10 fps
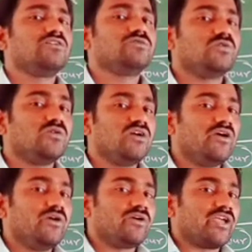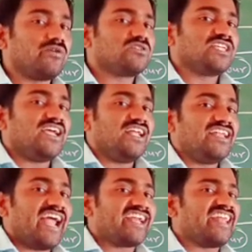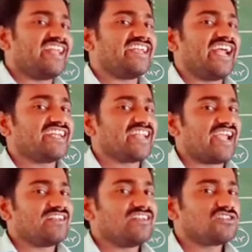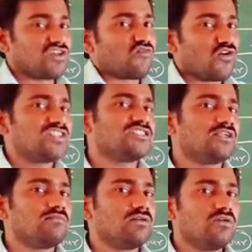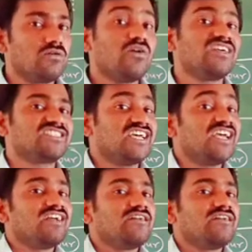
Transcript: So, can you say 999 is the 4-digit number? No, it is a